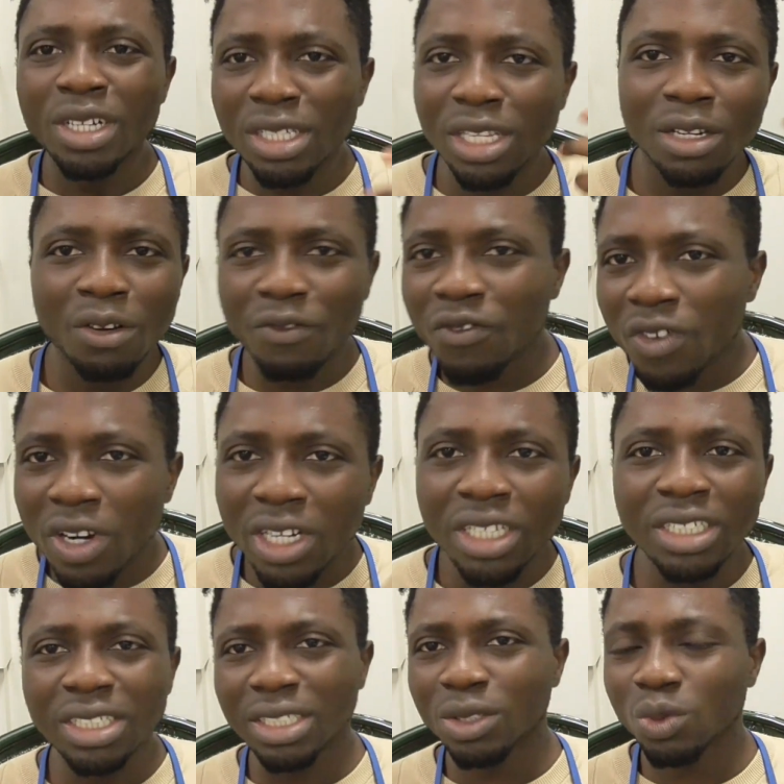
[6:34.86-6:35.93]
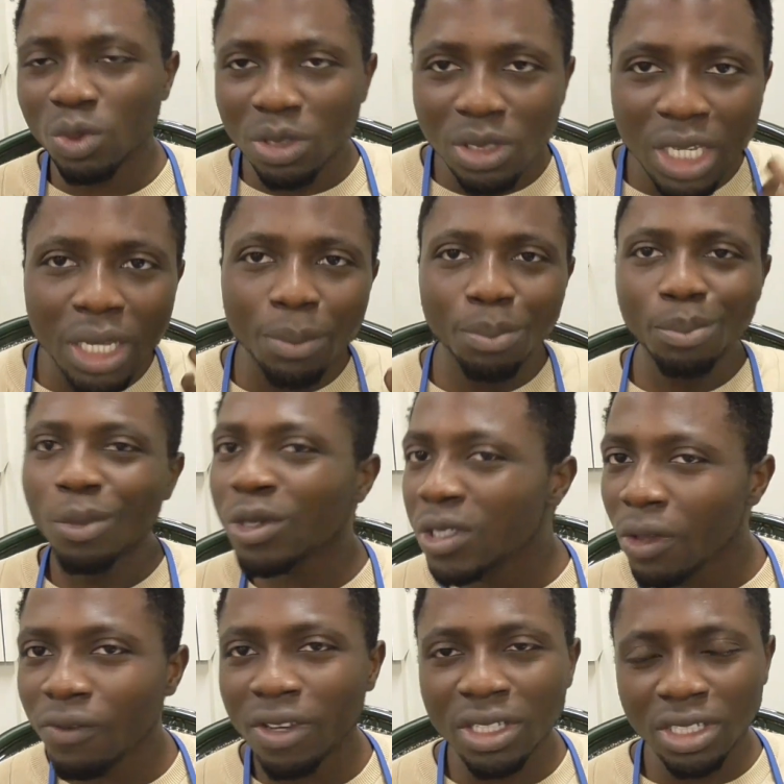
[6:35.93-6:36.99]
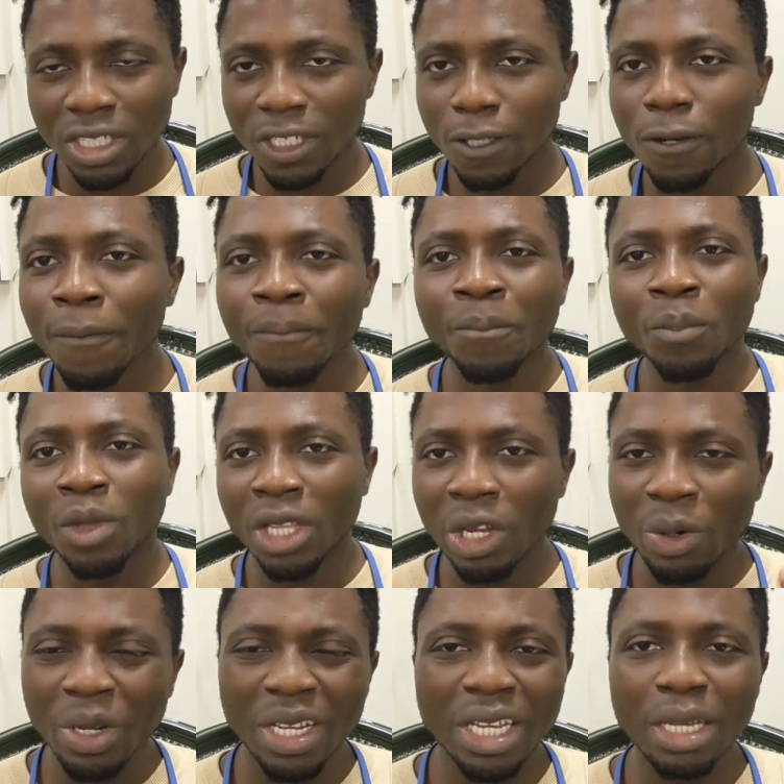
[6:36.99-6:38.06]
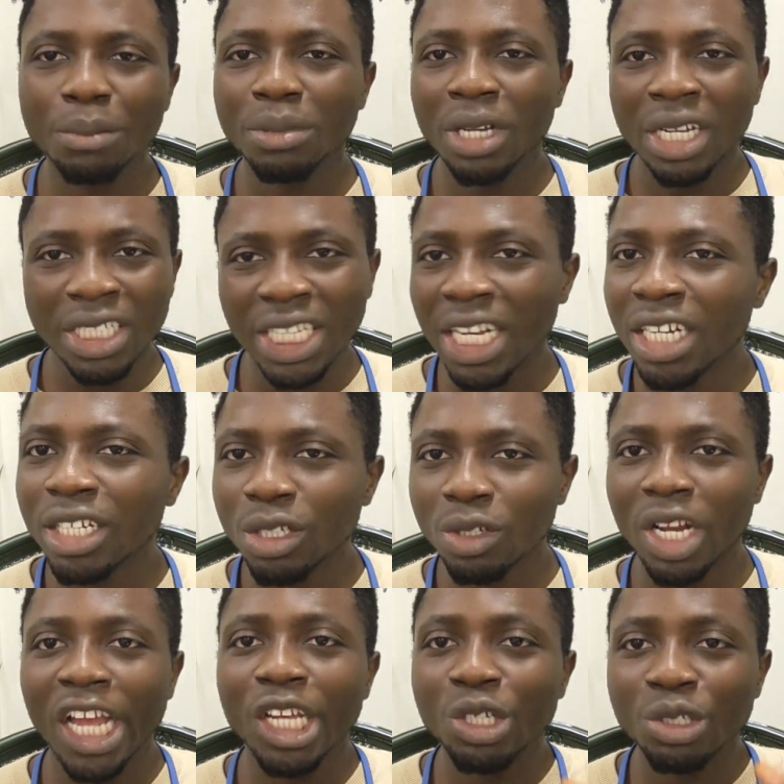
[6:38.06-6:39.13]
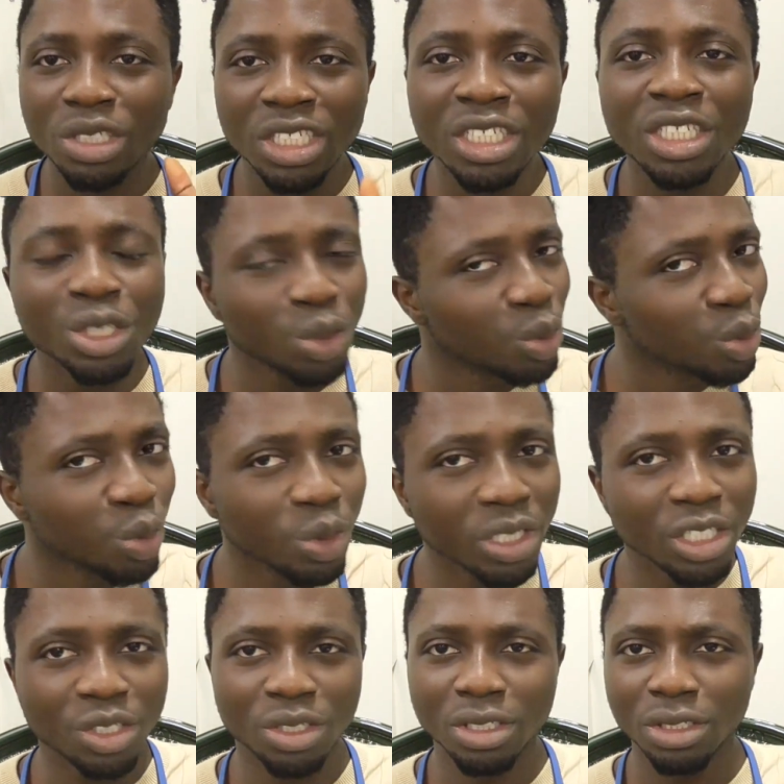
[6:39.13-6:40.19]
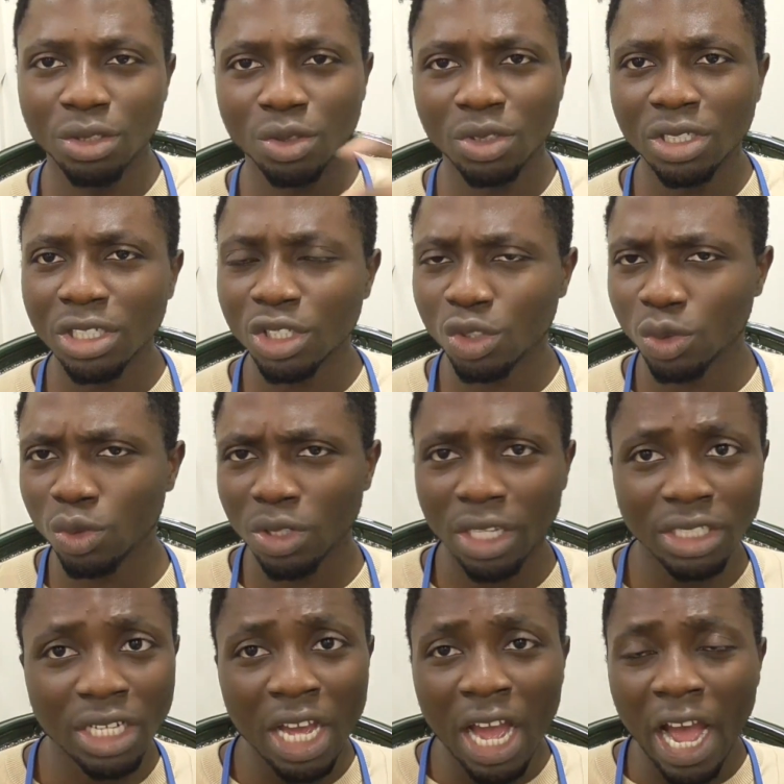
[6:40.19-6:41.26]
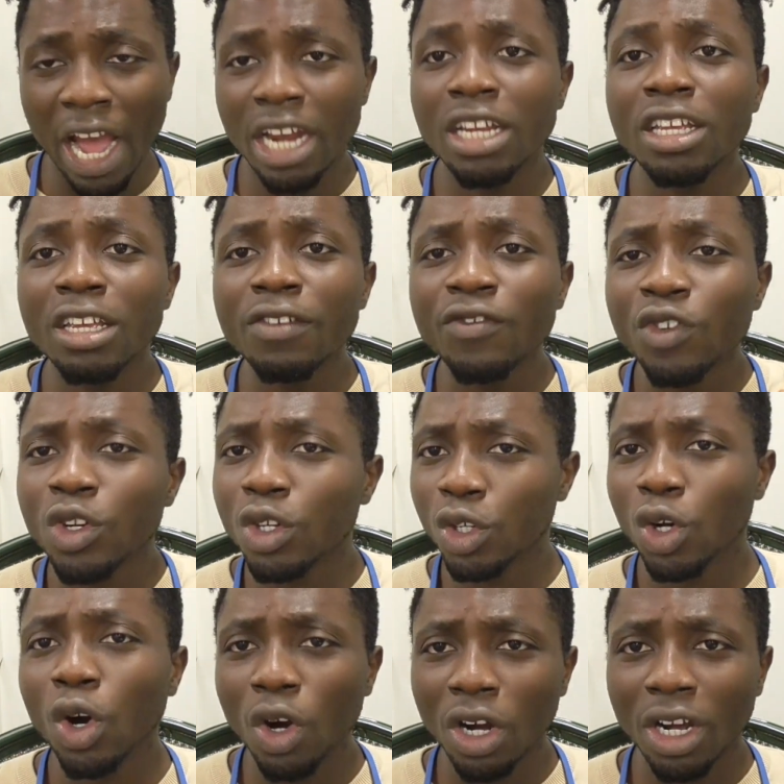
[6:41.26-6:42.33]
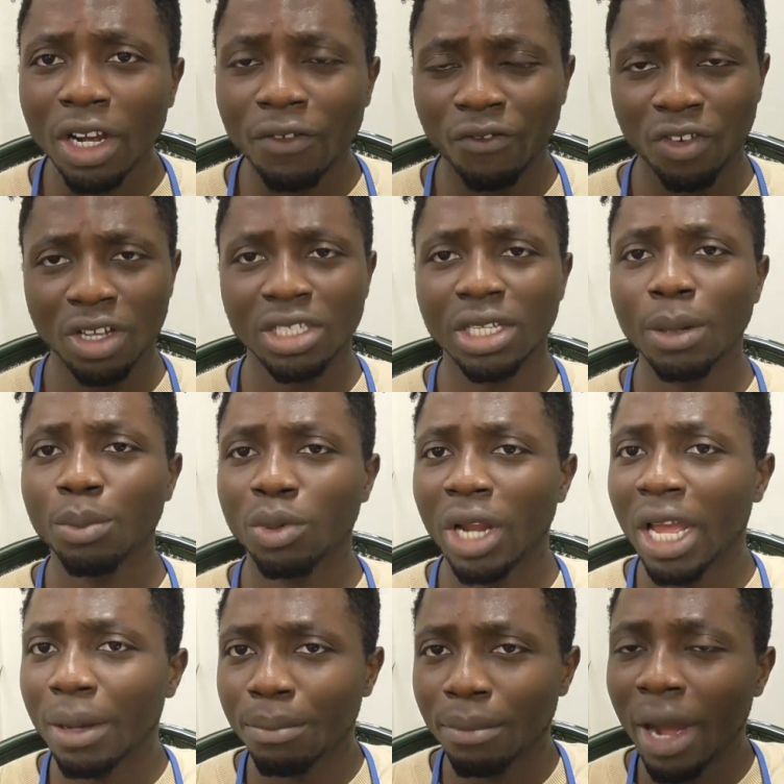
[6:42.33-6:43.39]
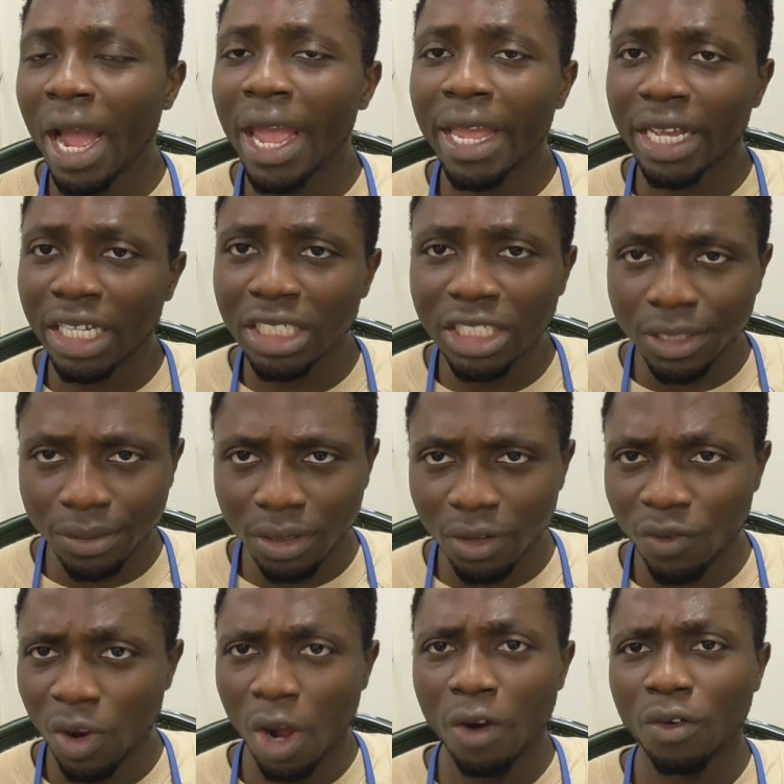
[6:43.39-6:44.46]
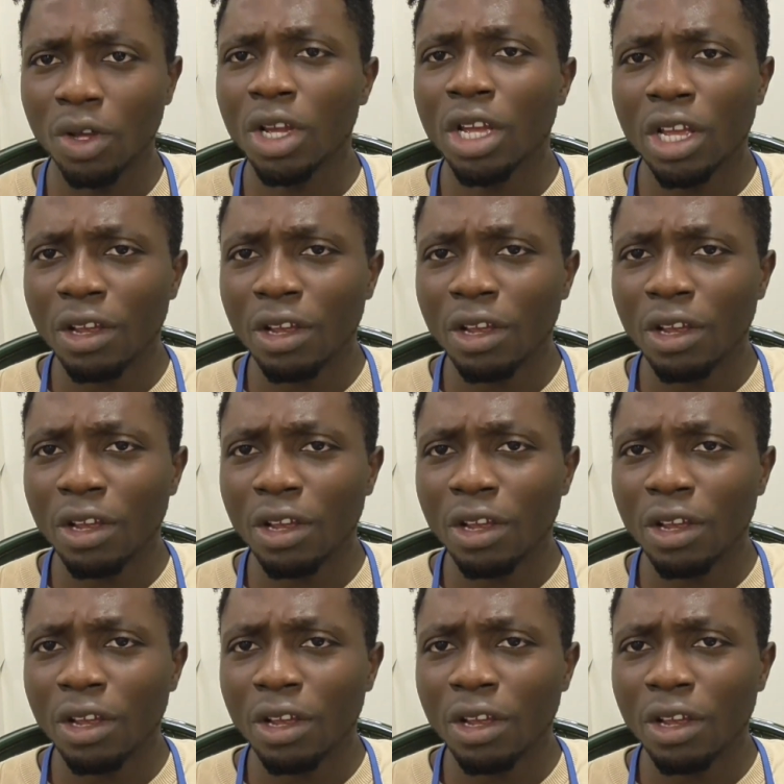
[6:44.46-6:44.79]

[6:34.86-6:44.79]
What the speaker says: This kind of friends will keep motivating you. They'll keep telling you, like, you still need to do this, you still need to do that. And if you're young, for example, like my age, if you're